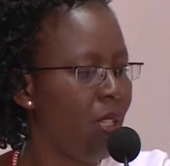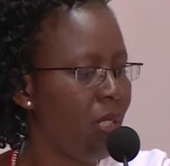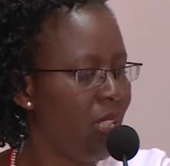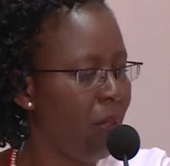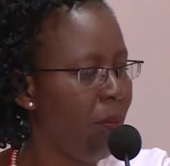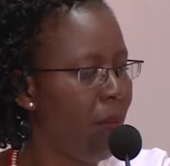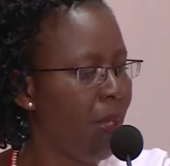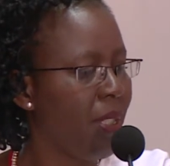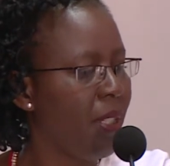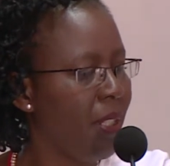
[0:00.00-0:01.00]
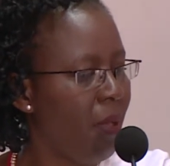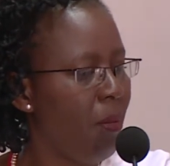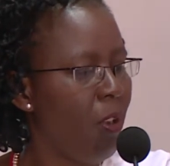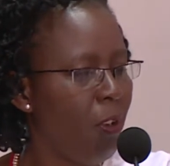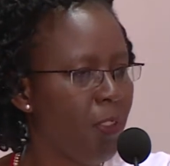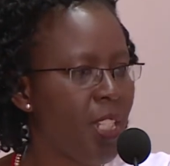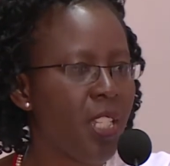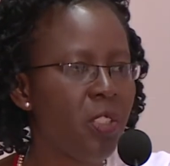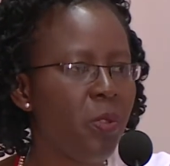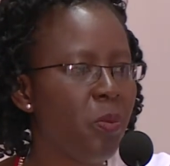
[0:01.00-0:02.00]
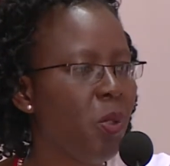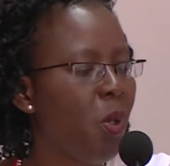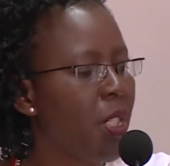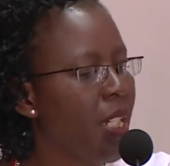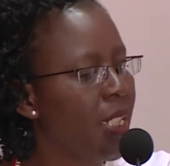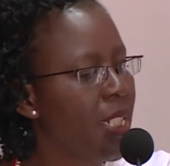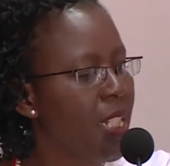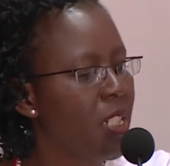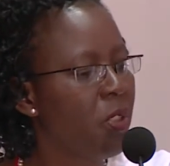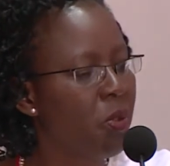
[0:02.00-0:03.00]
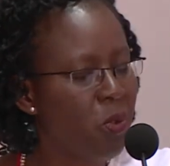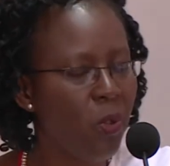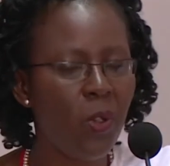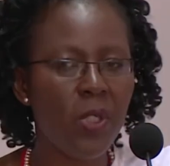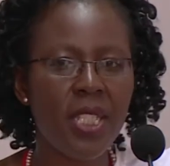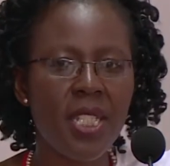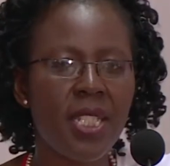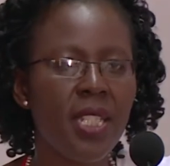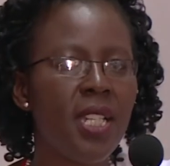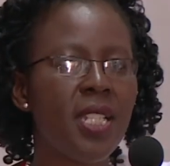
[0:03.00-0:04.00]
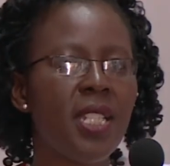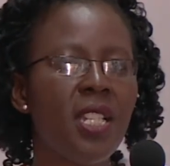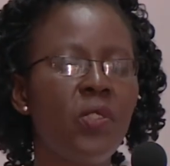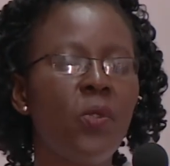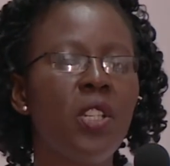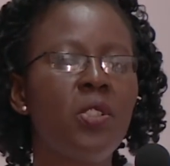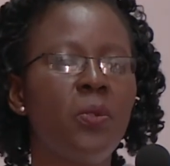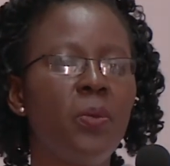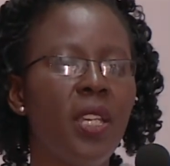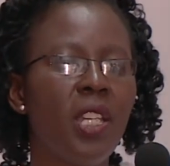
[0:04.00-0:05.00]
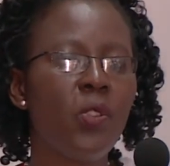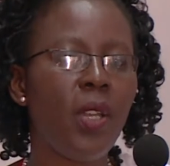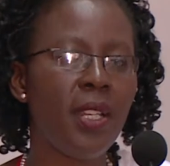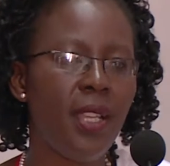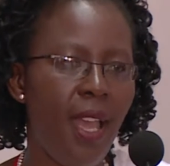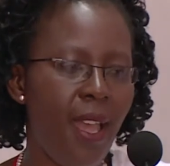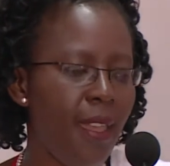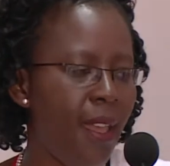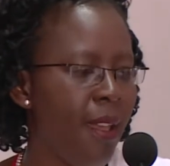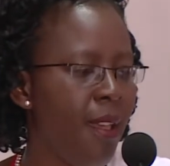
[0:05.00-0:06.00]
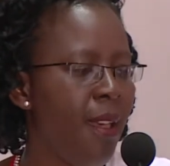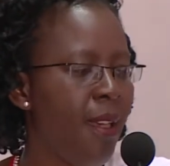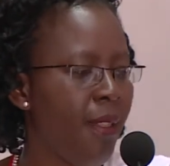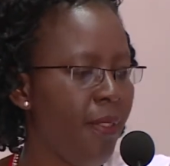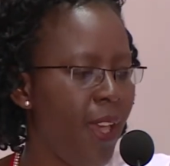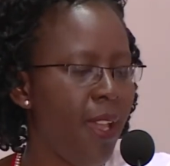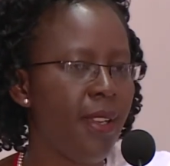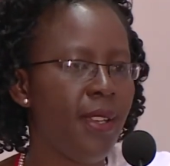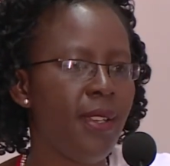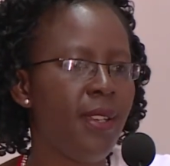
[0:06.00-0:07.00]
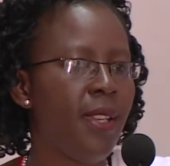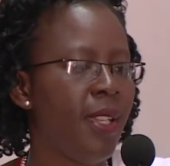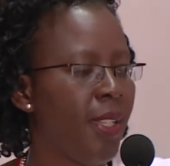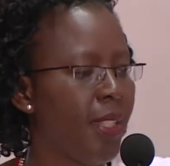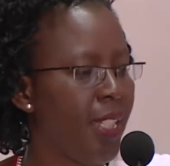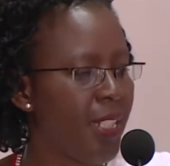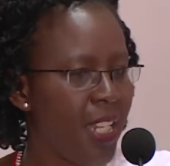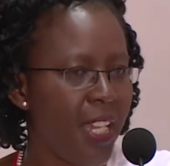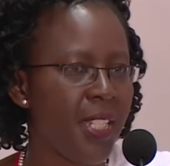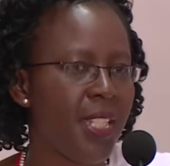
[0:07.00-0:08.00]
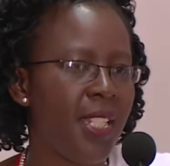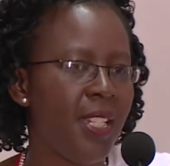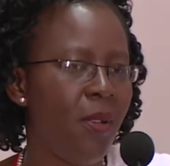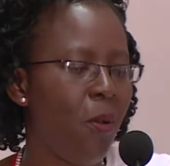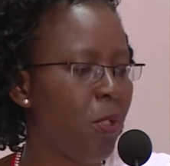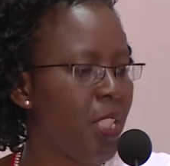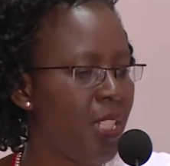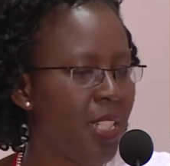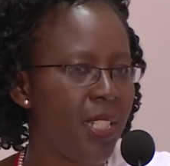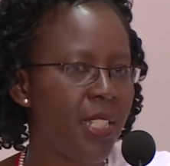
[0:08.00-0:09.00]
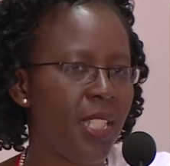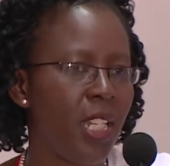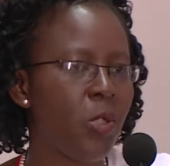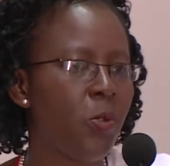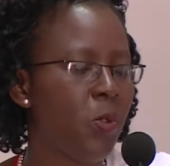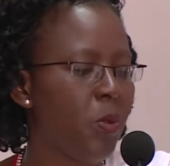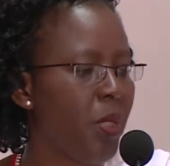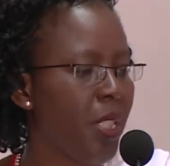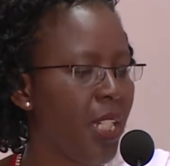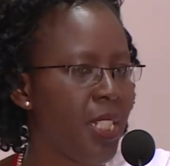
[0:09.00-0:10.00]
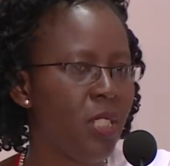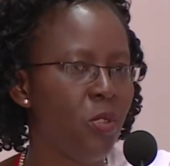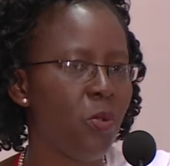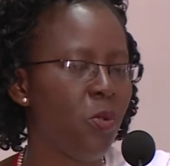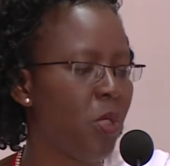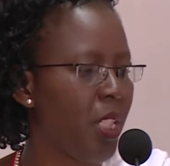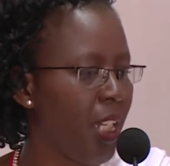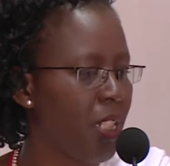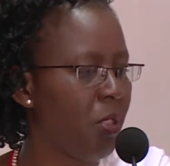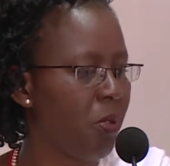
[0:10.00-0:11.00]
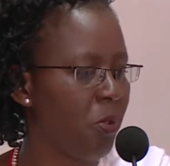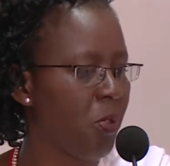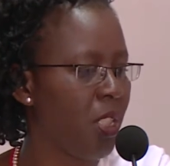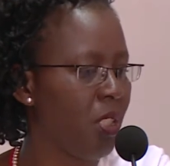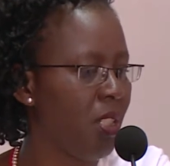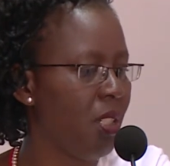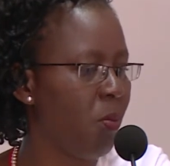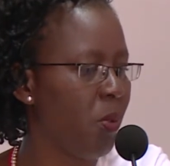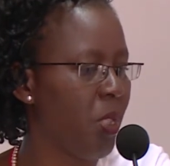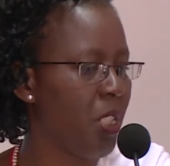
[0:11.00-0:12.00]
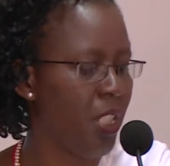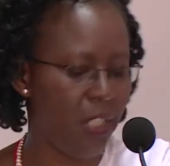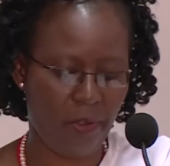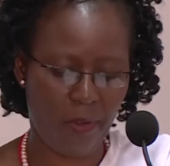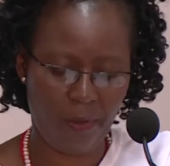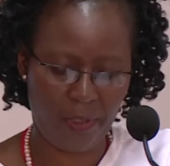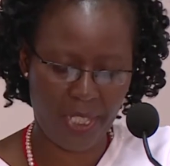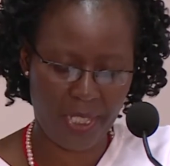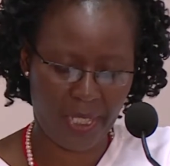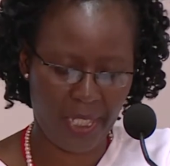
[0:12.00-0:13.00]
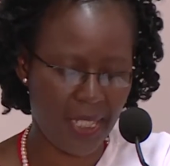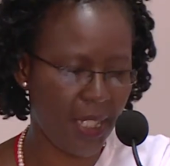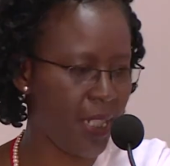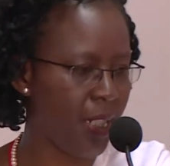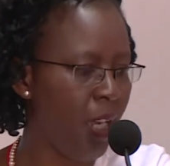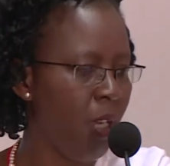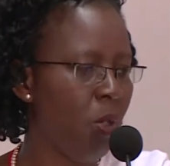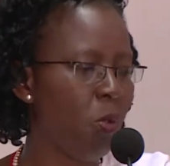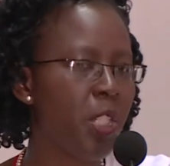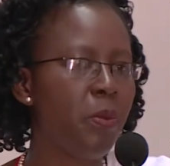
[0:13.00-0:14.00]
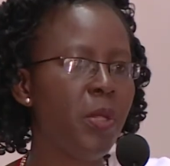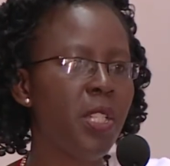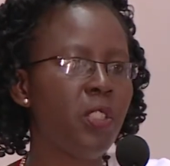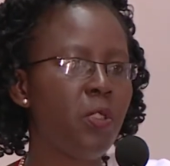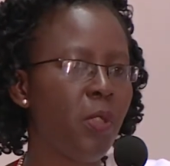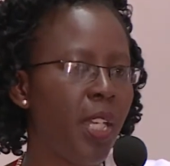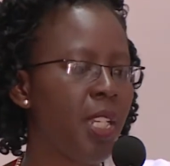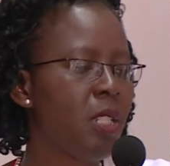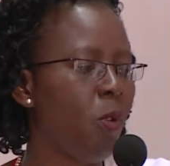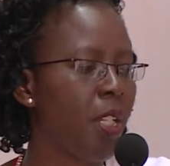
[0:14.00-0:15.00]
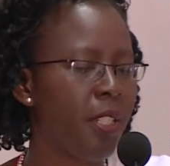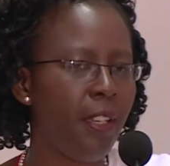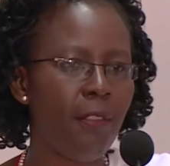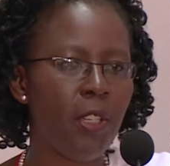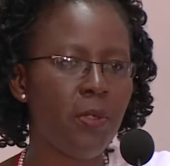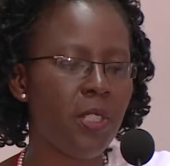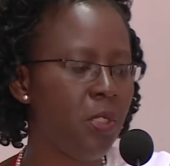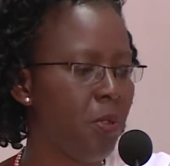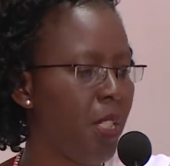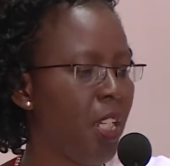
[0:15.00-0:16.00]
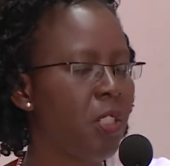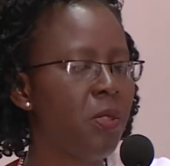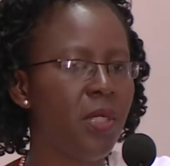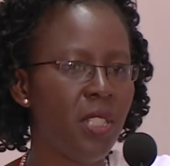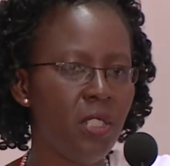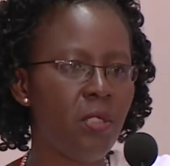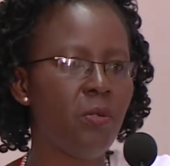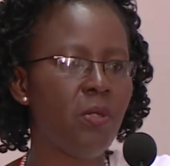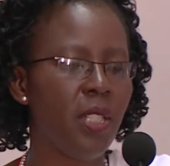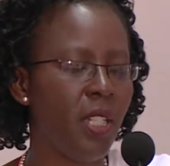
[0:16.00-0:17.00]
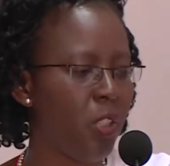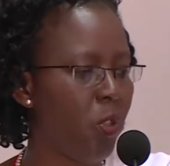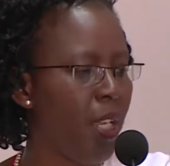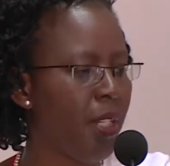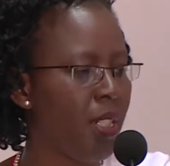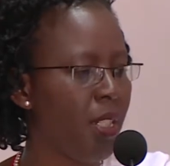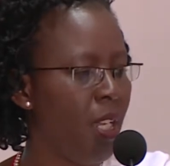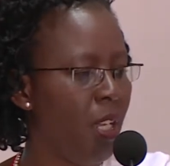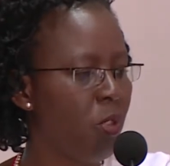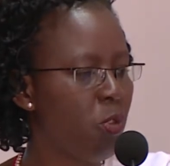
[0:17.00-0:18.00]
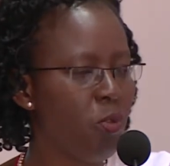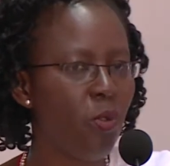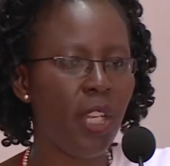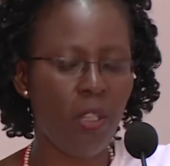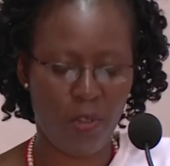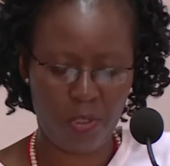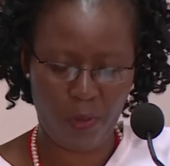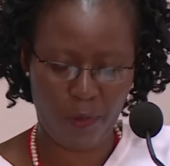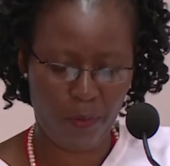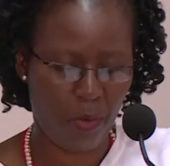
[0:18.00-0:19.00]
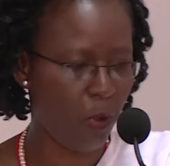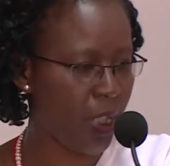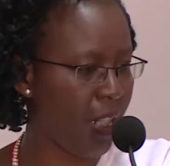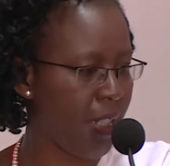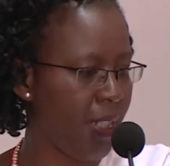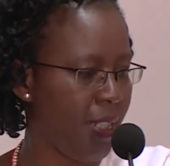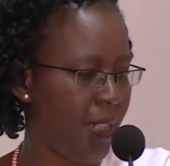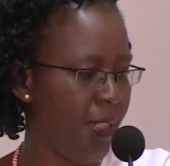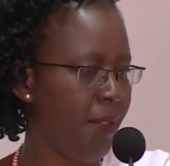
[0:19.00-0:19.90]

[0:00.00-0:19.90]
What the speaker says: the number of tests to be conducted through all these years is going to be actually higher than the tests or the yields that we will be getting to get through the implementation of this strategy, which means to get whatever you need to get, you need to actually do a lot of more tests.